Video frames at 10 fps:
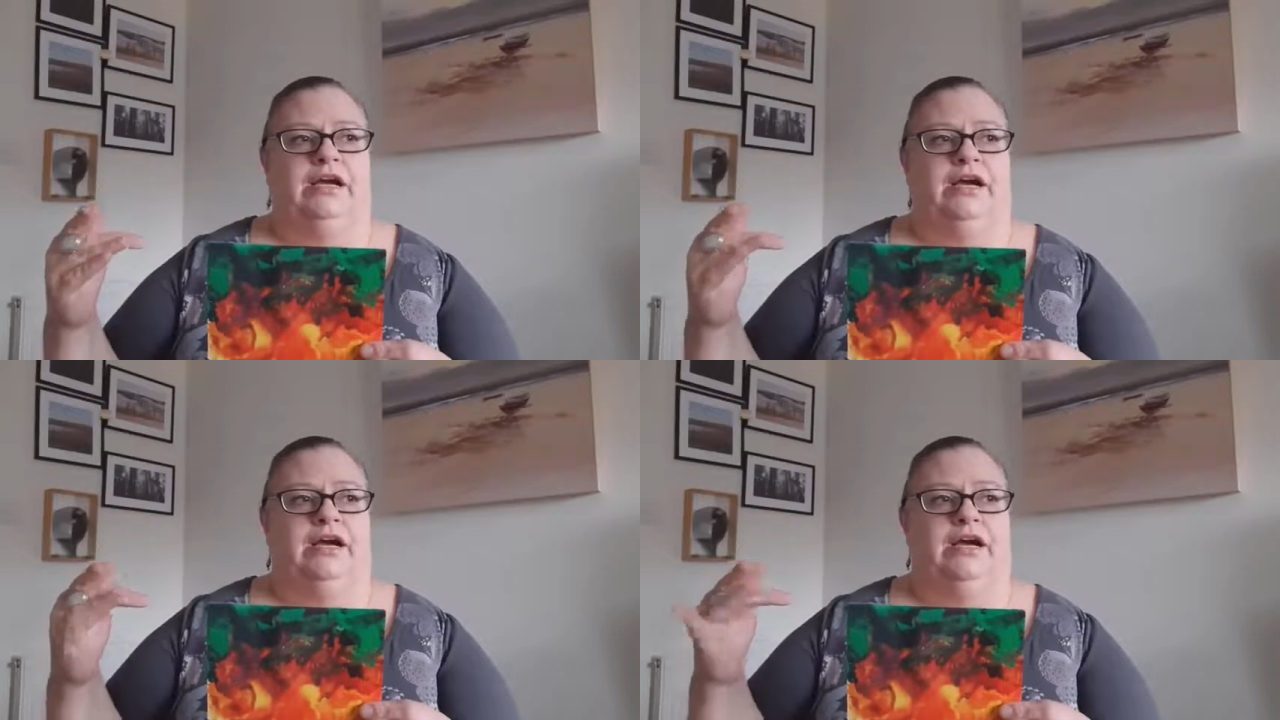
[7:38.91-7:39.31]

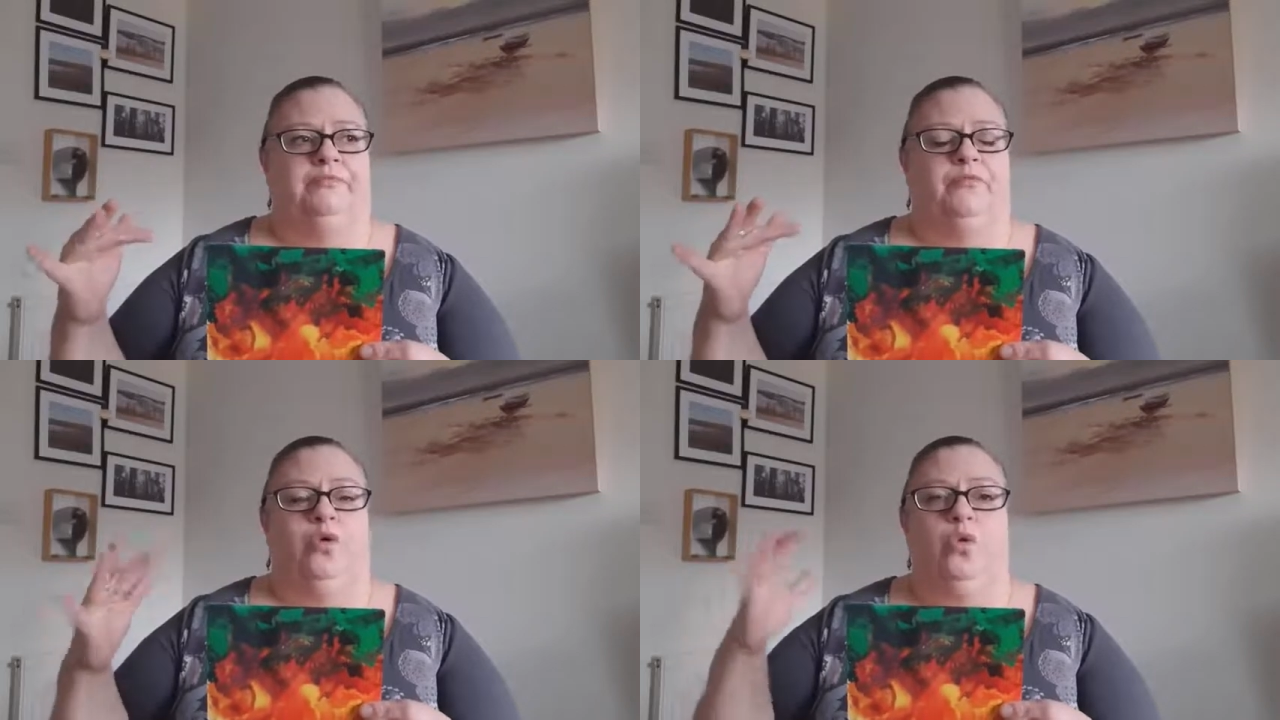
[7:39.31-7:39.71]

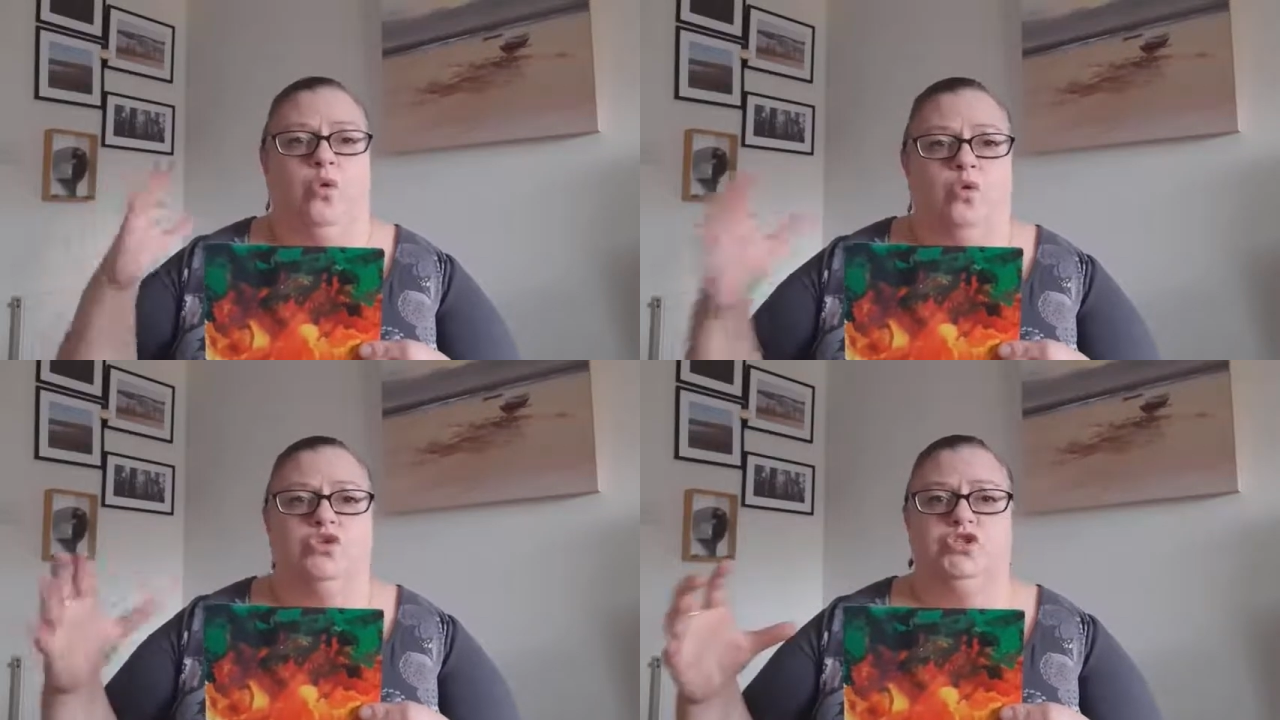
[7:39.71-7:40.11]

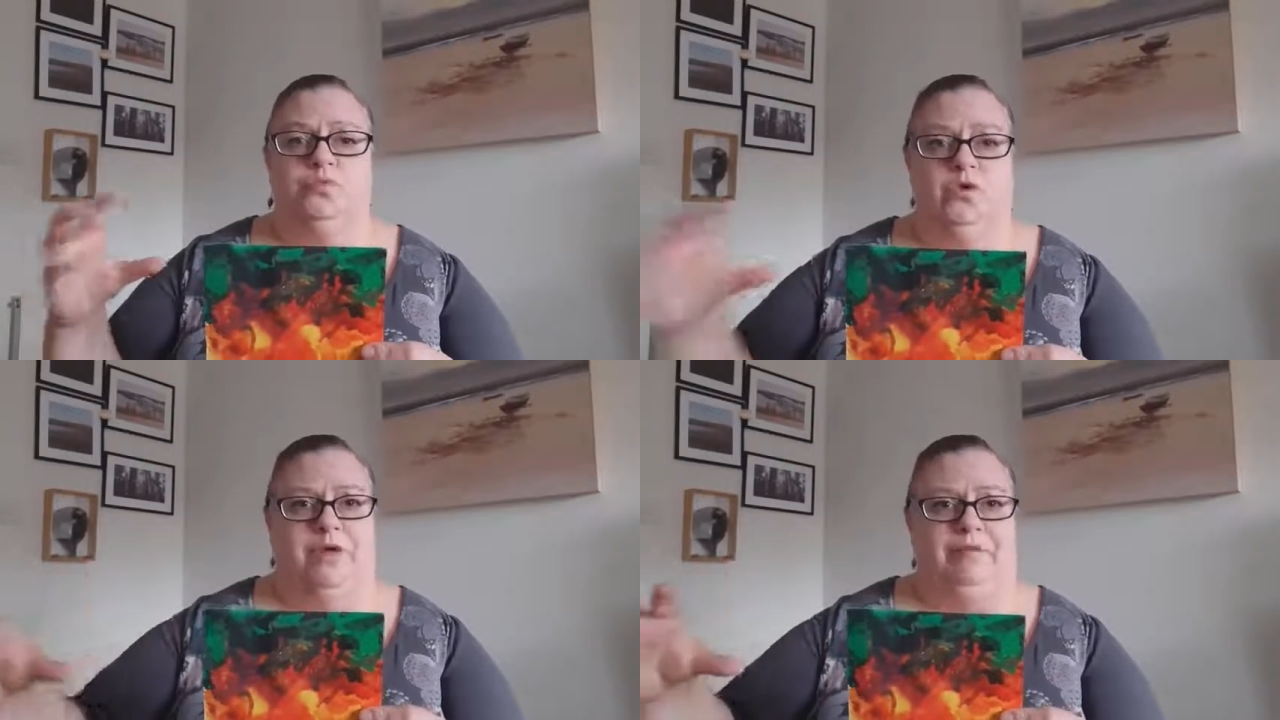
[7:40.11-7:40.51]
horse
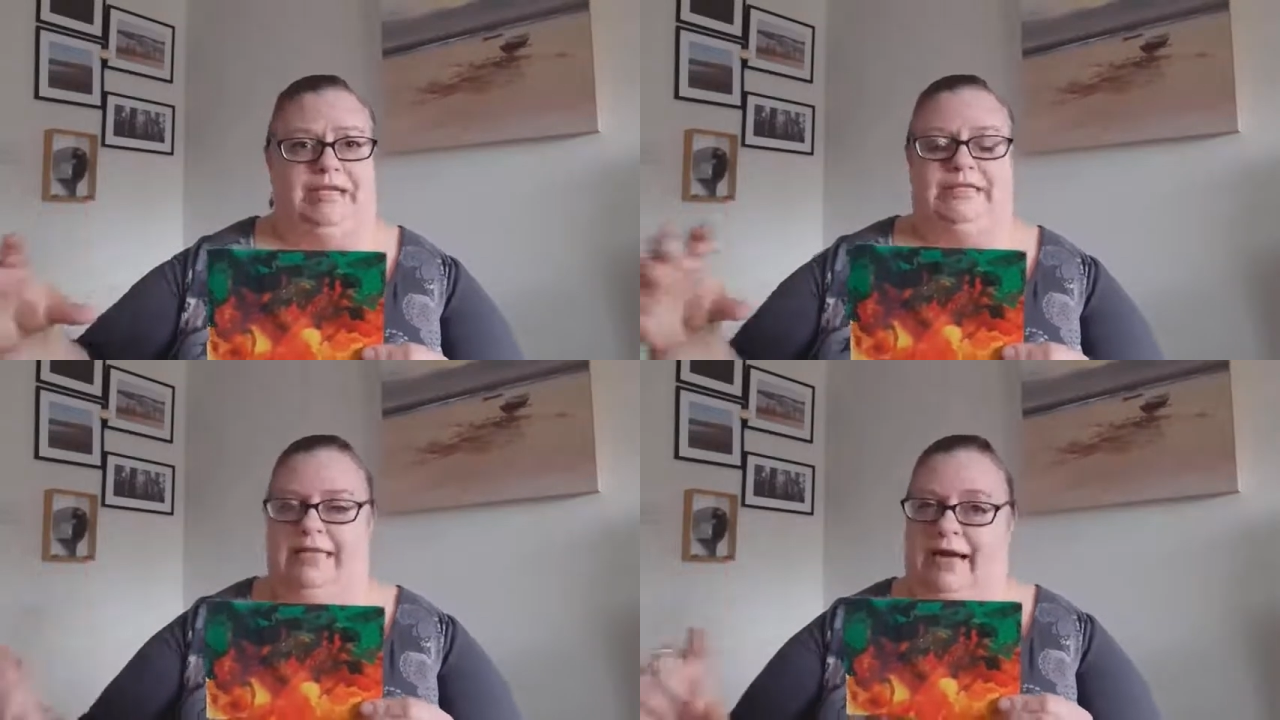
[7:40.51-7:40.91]

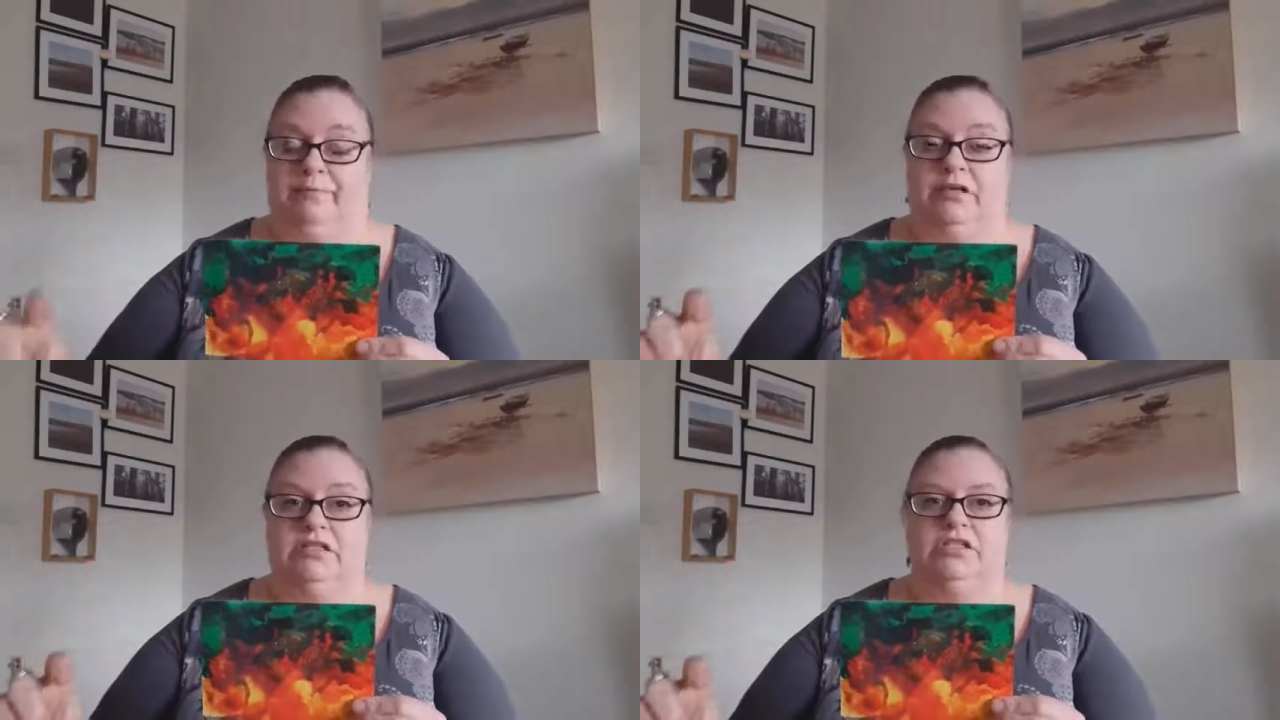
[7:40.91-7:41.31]
worming
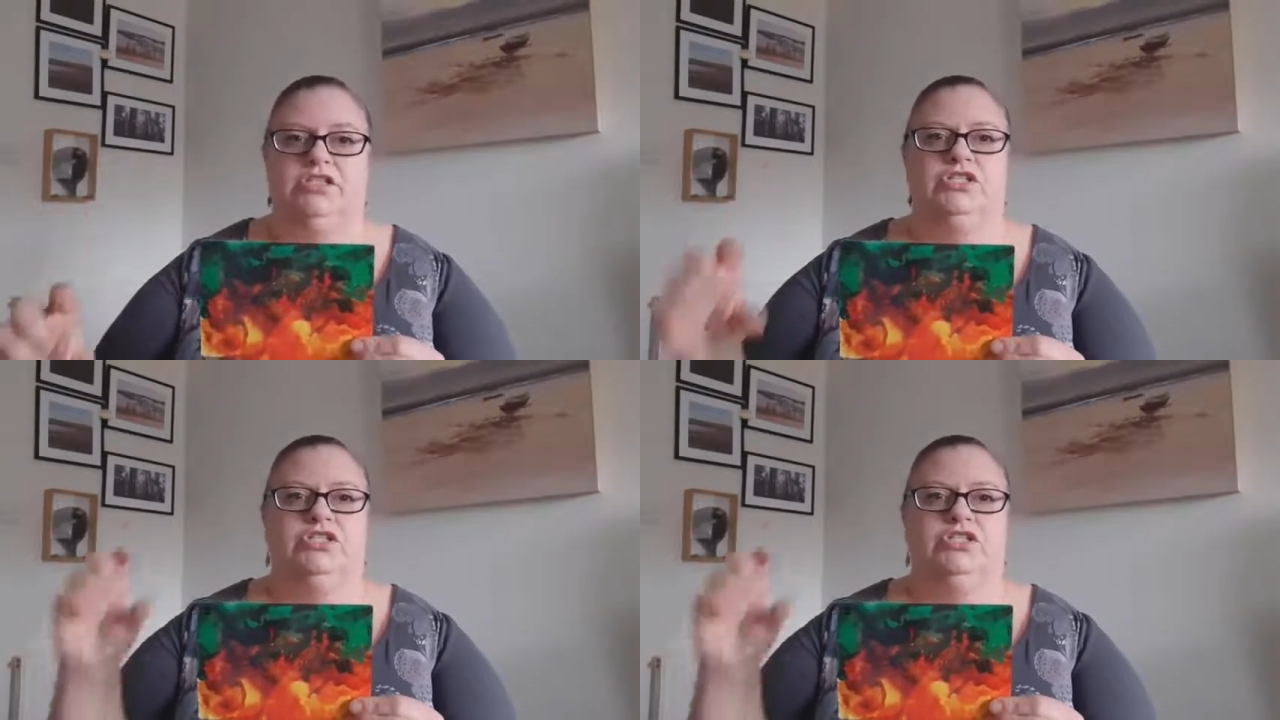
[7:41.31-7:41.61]
tablets